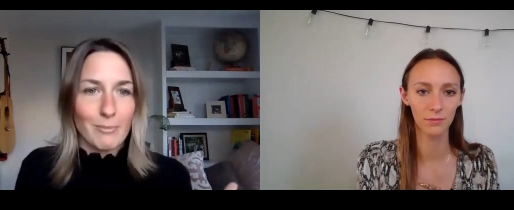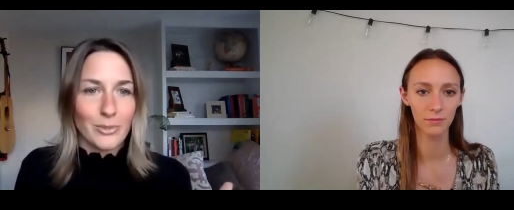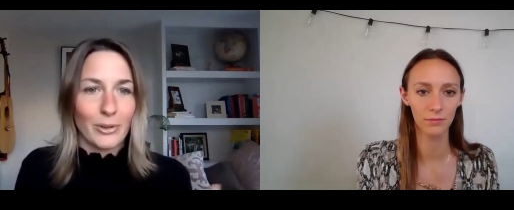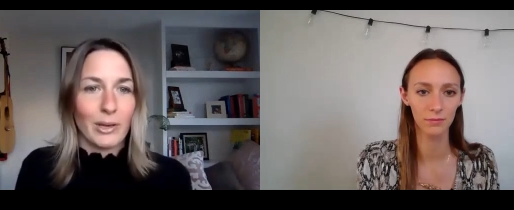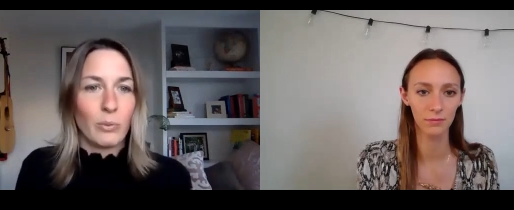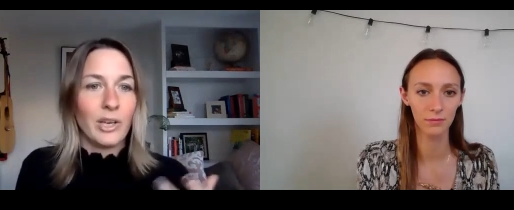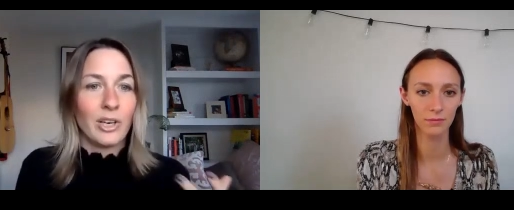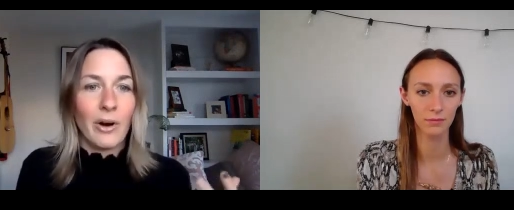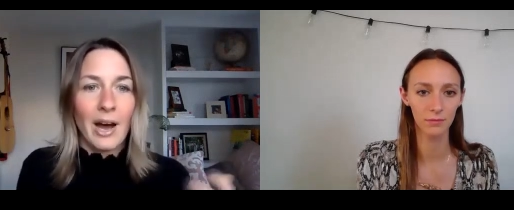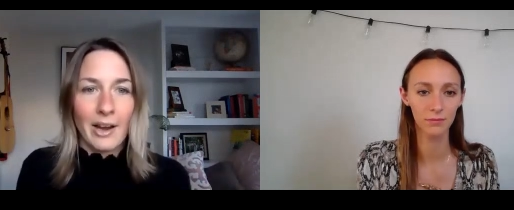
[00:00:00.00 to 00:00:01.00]
Speaker 1: So like we
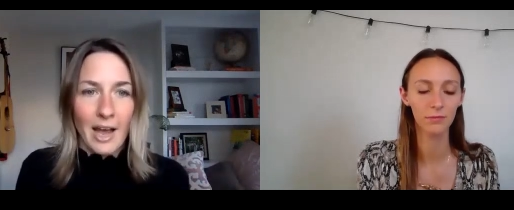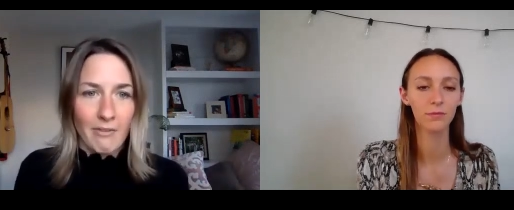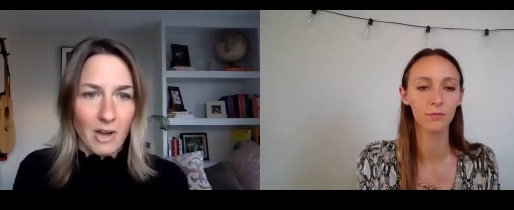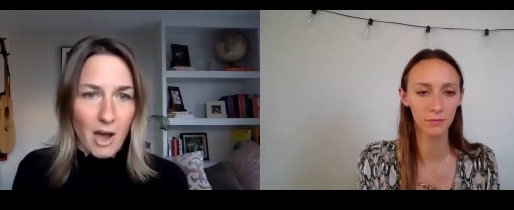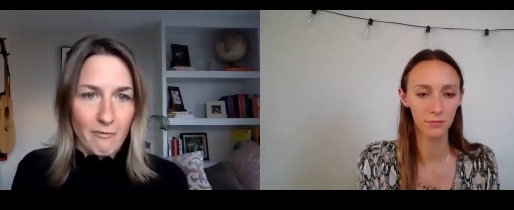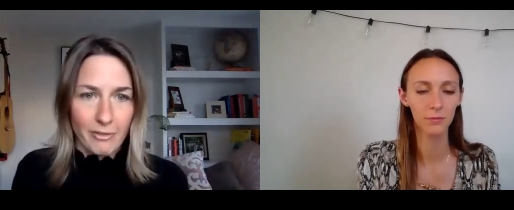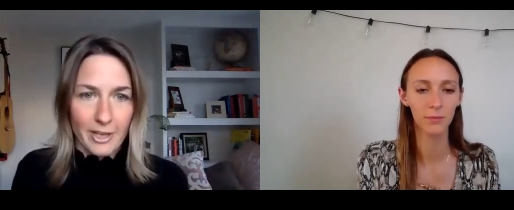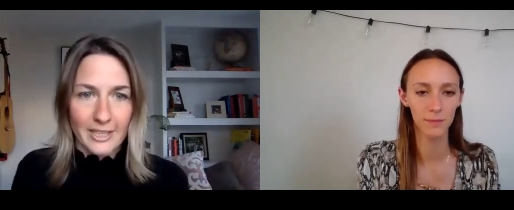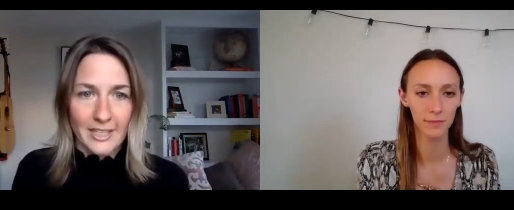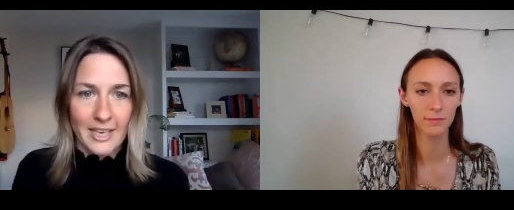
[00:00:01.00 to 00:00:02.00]
know how to have
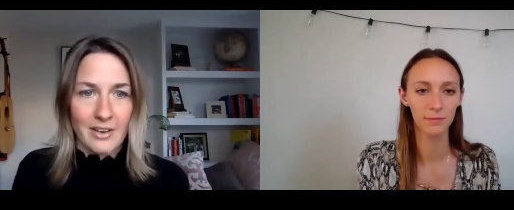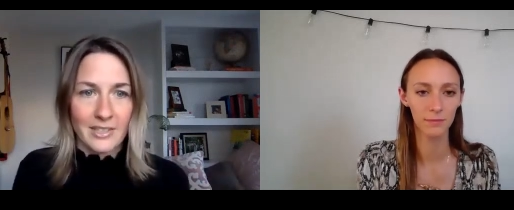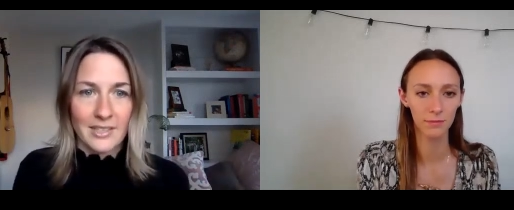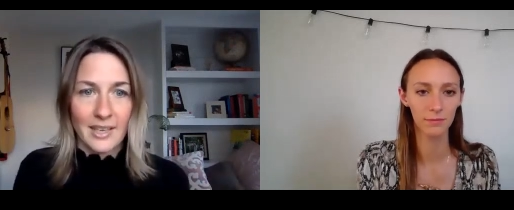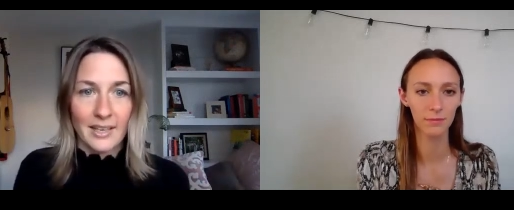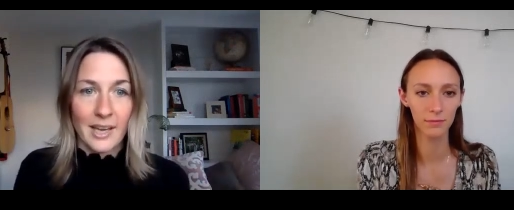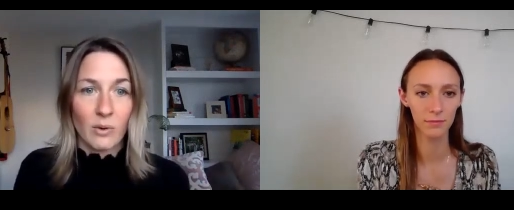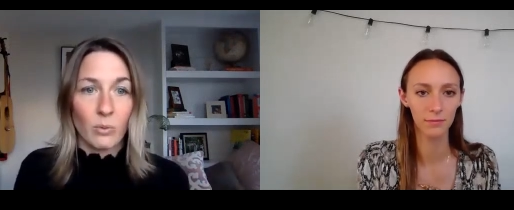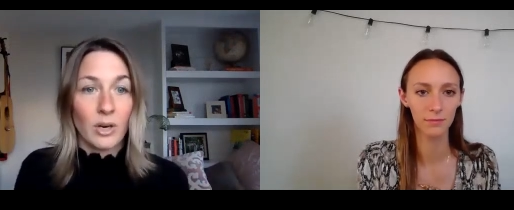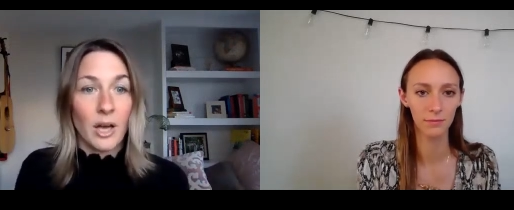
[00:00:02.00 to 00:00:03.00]
conflict and how to say like
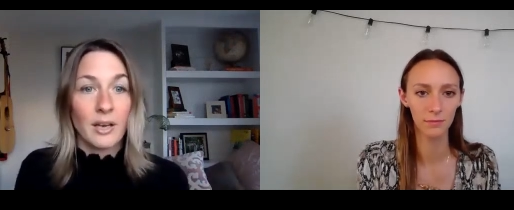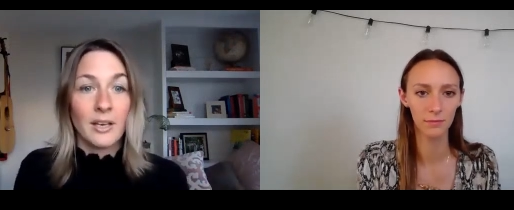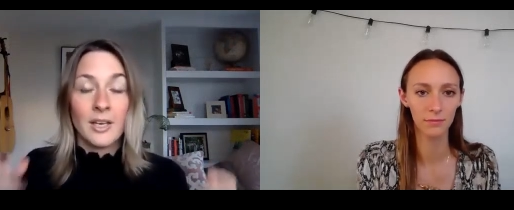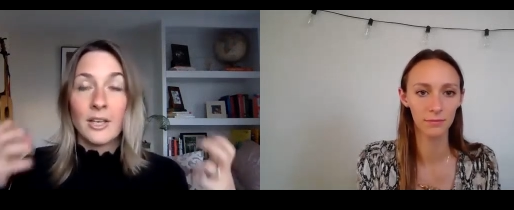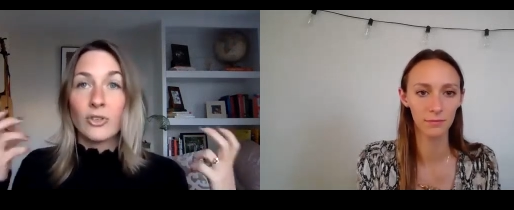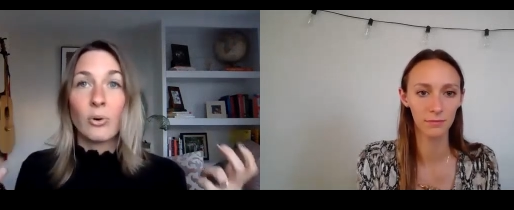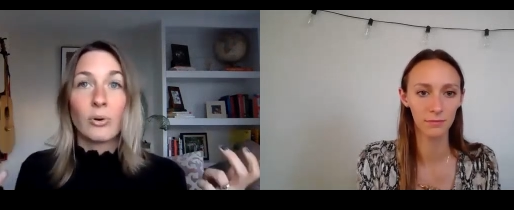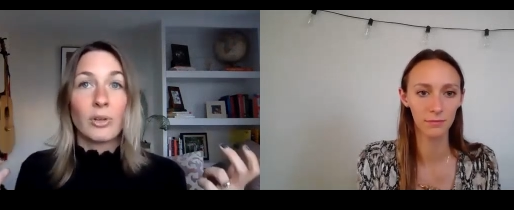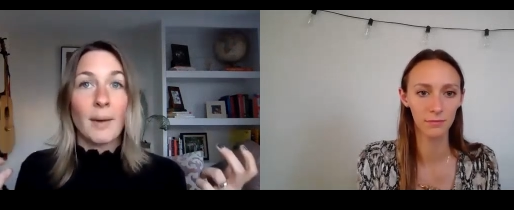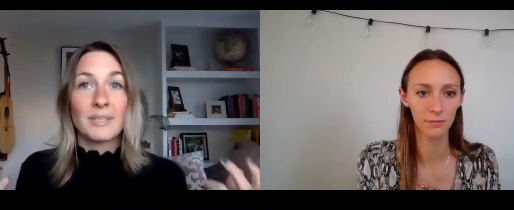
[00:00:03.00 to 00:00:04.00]
we're on
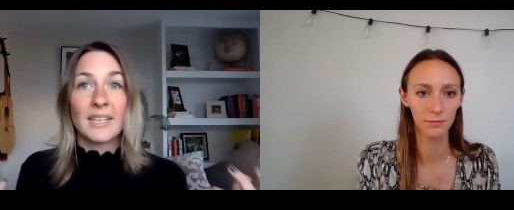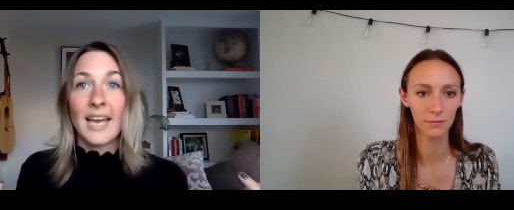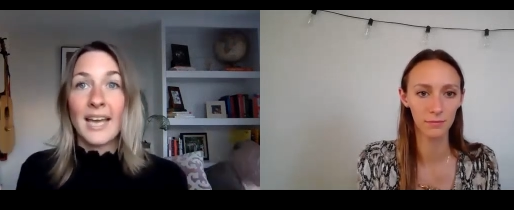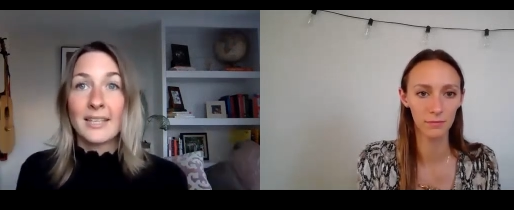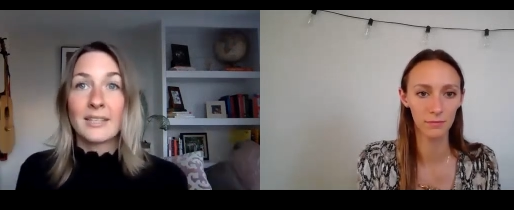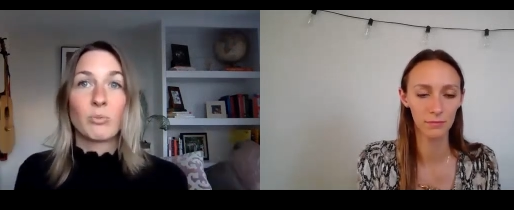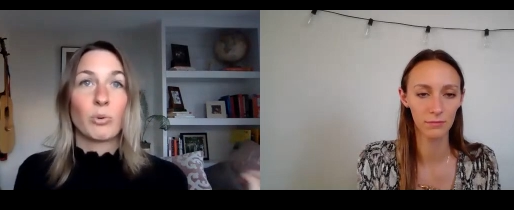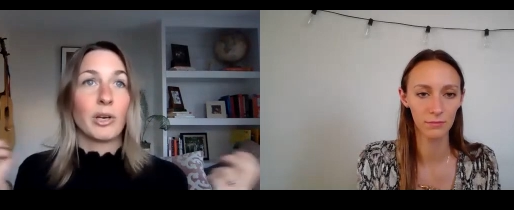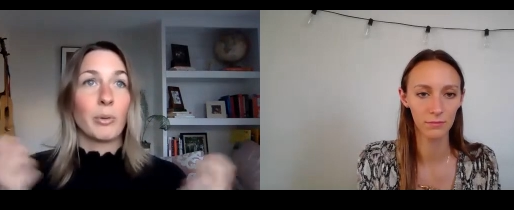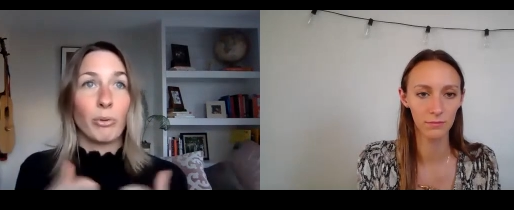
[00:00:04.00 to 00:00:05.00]
total opposite ends, we're
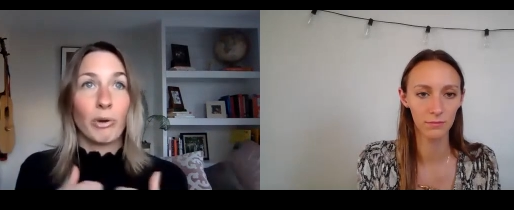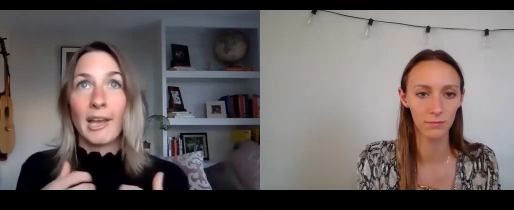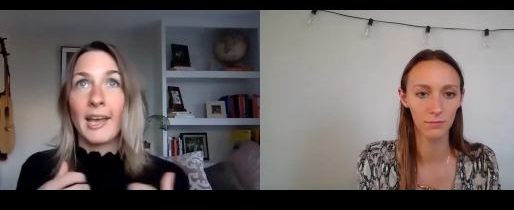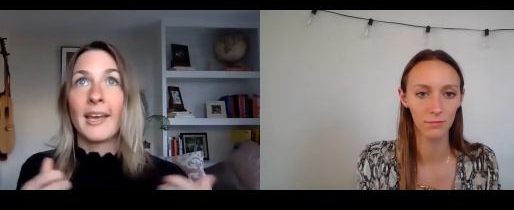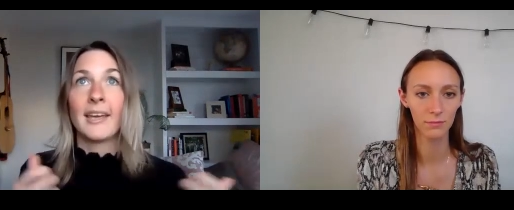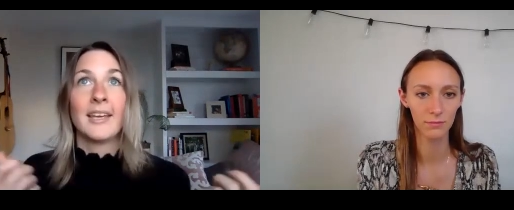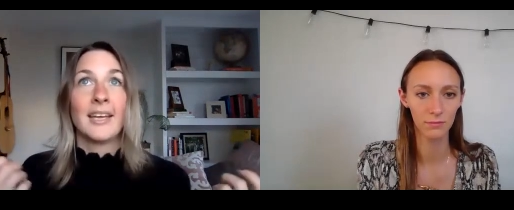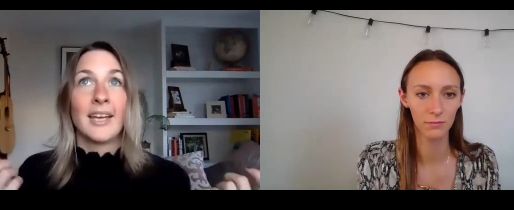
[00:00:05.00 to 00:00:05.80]
going to bring it